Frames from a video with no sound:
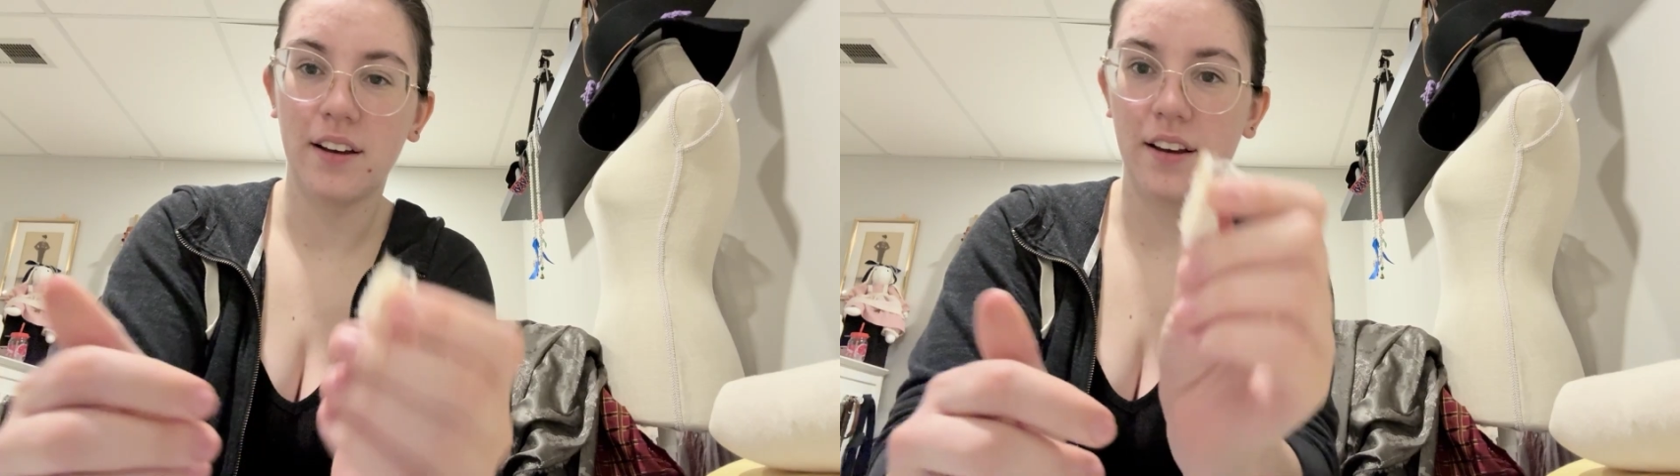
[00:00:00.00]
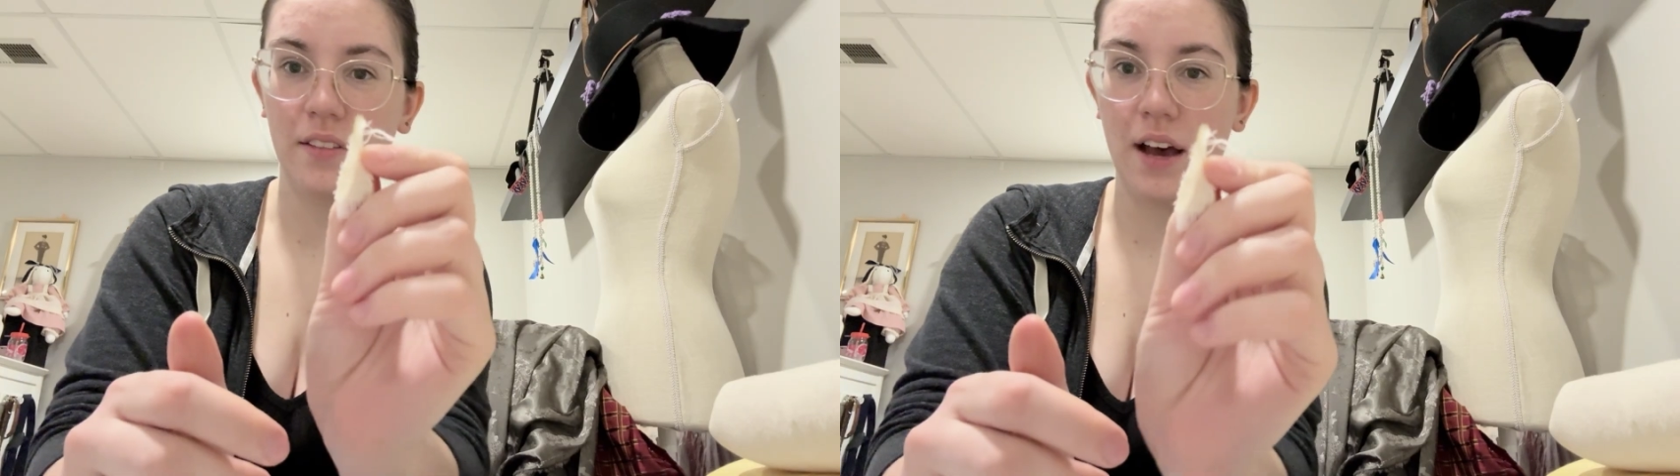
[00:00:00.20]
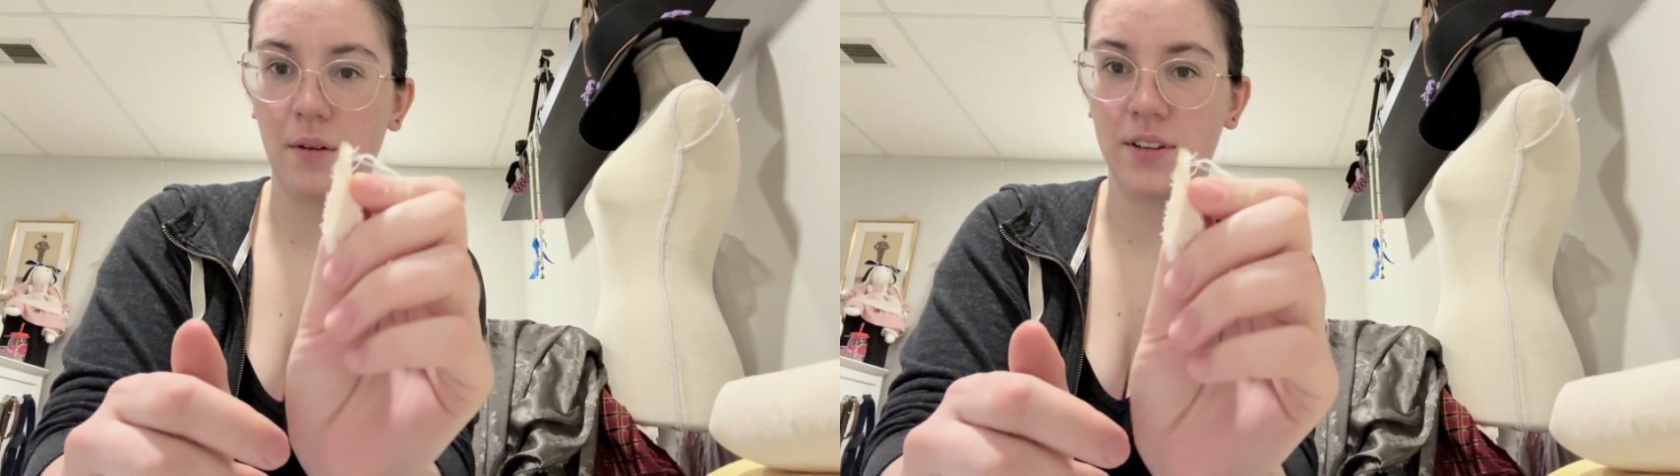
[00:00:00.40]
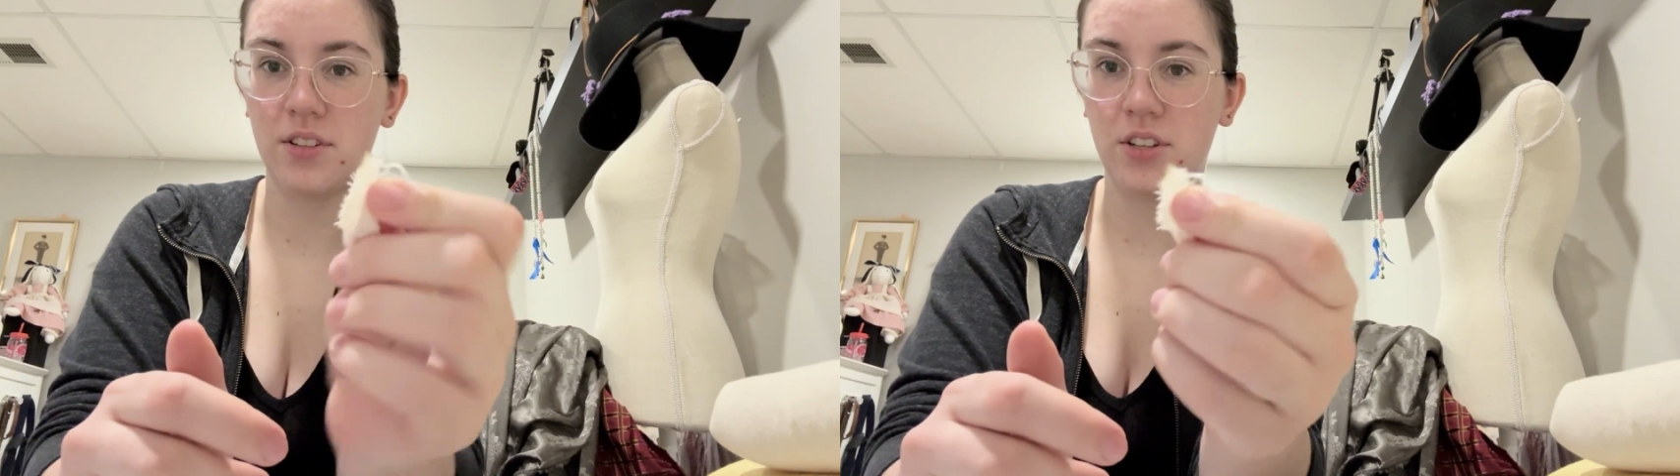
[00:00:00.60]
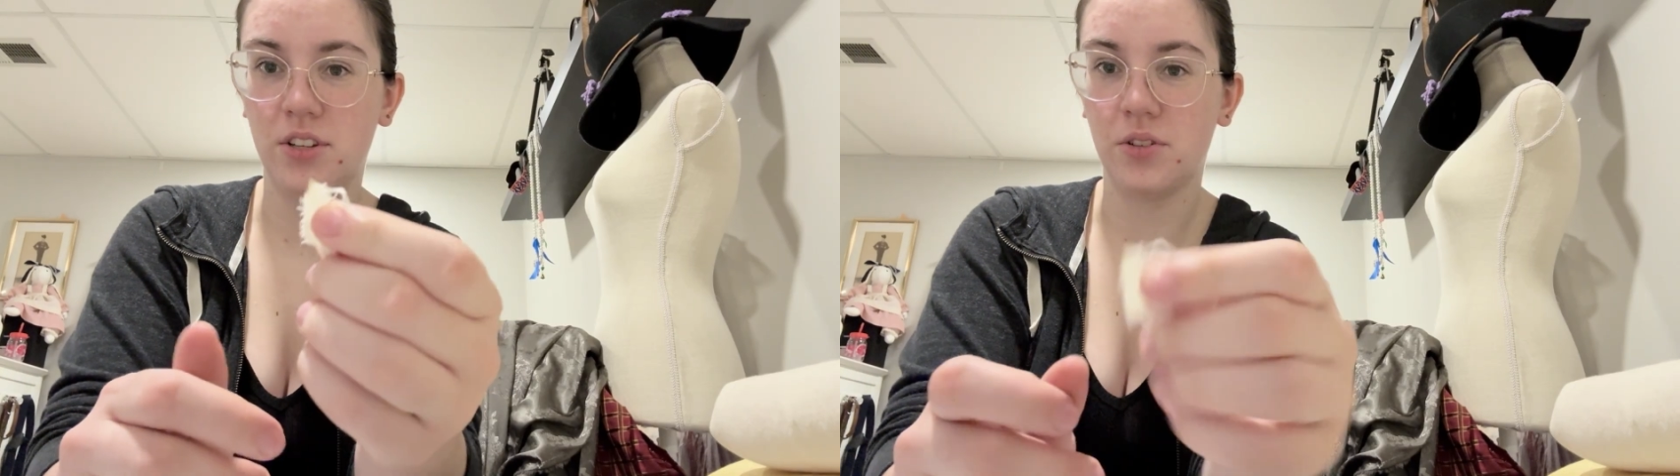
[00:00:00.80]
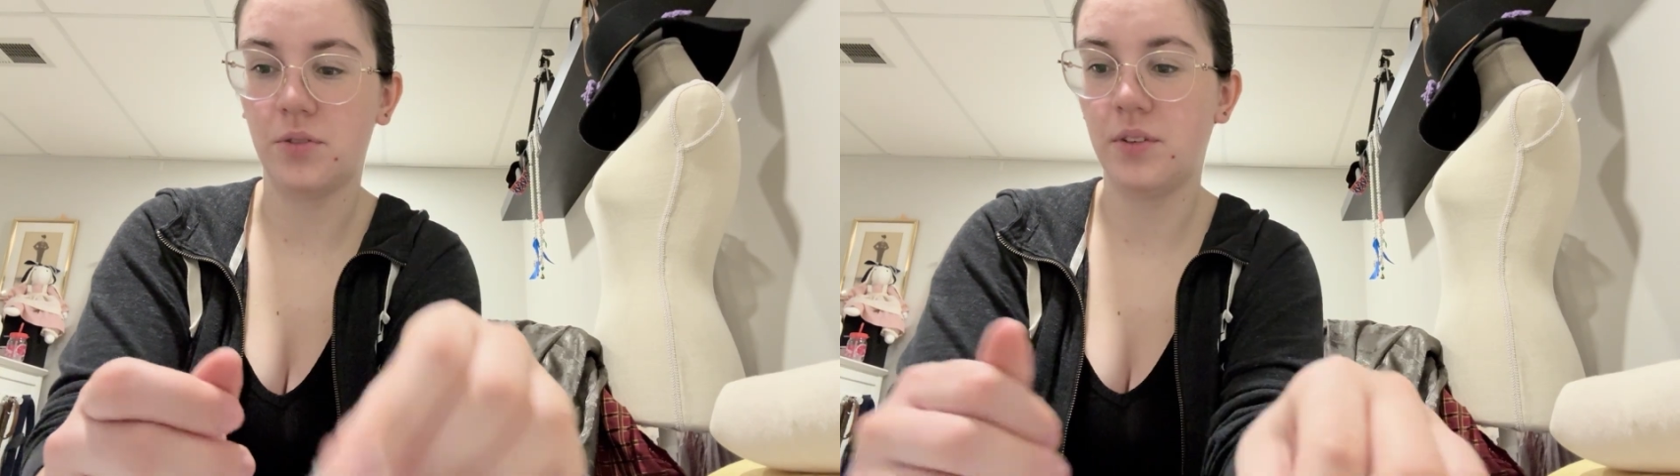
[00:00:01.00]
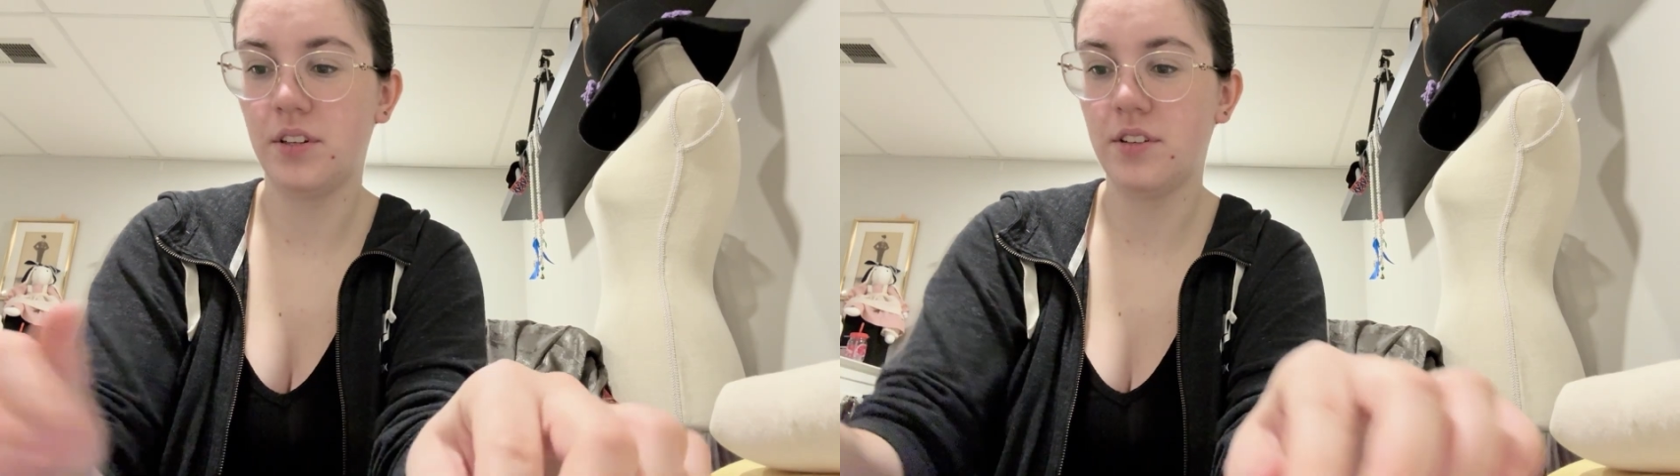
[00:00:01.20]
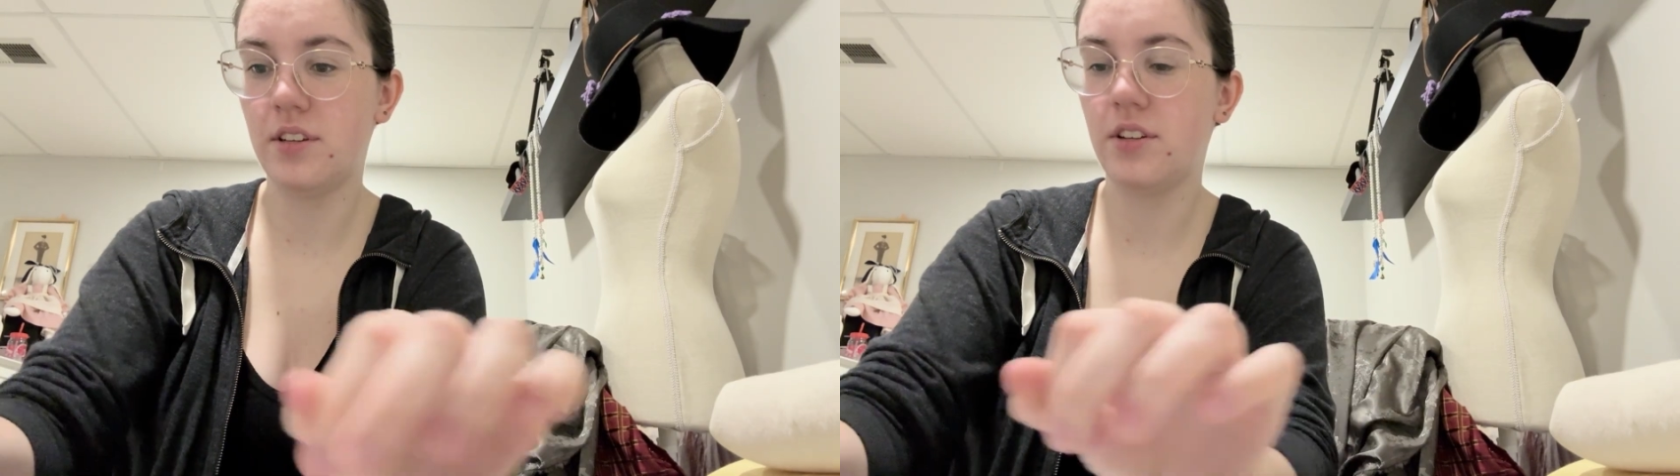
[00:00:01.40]
And that one too
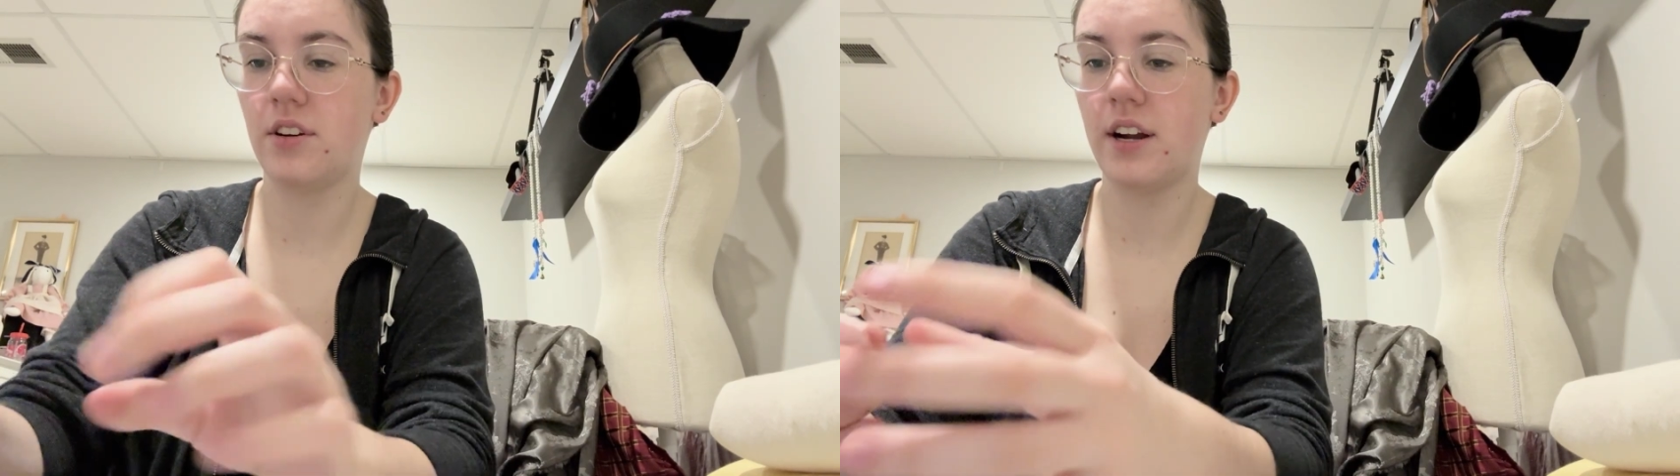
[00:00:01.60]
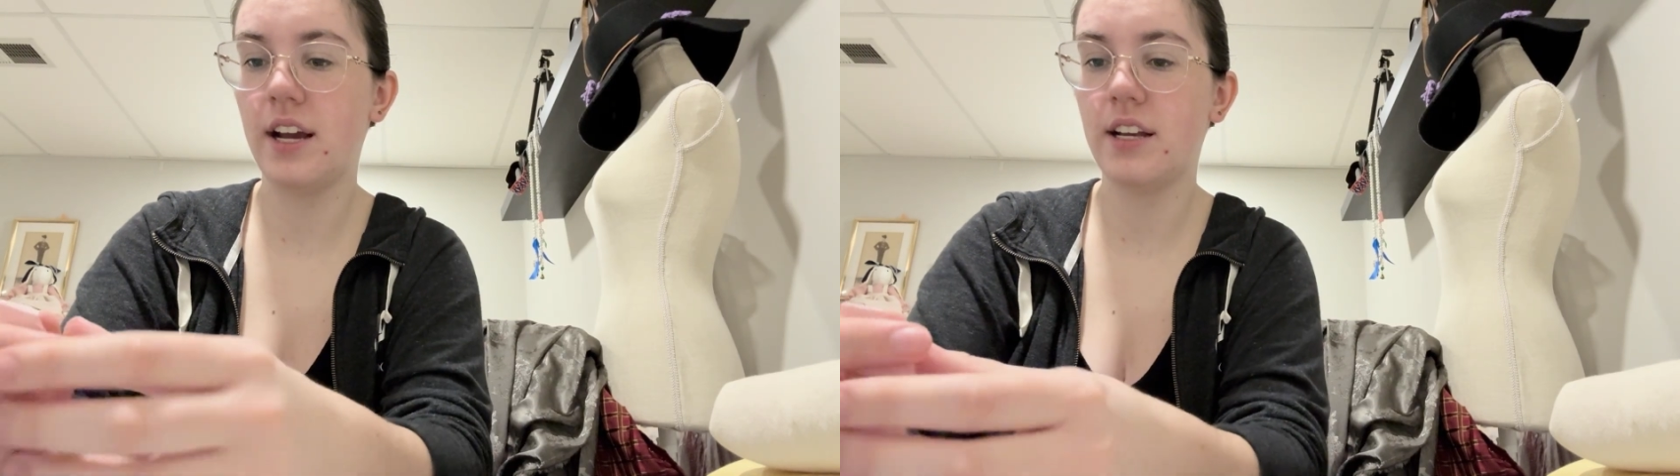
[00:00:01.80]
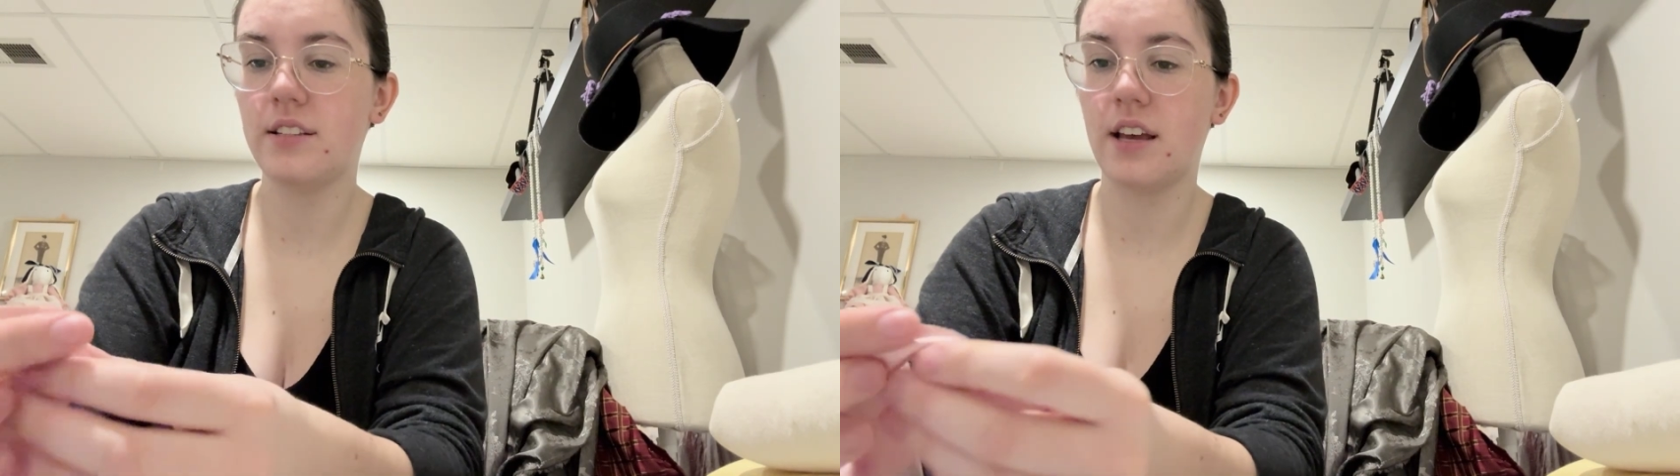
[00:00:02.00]
disintegrates.